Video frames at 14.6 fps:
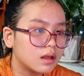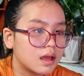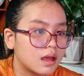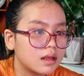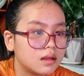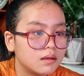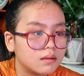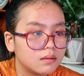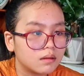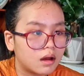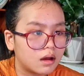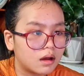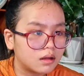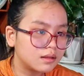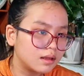
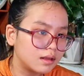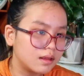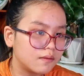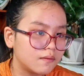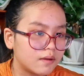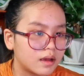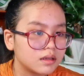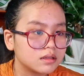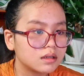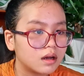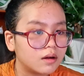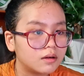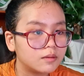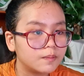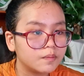the device
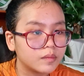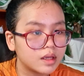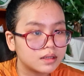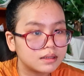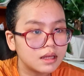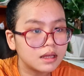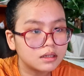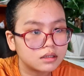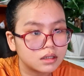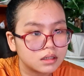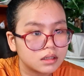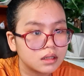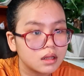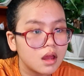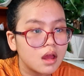of his teachers,